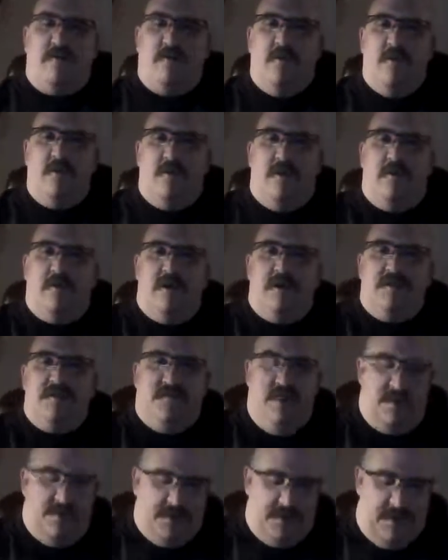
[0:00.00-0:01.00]
from my buddy's
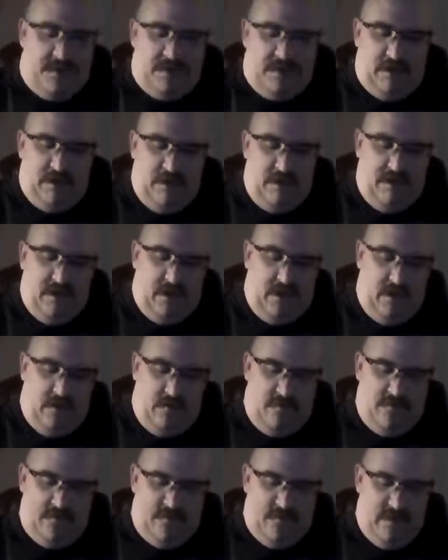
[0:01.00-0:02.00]
vape shop a little bit
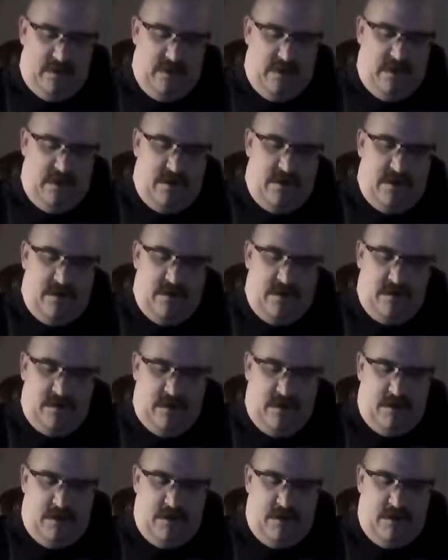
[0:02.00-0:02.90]
ago and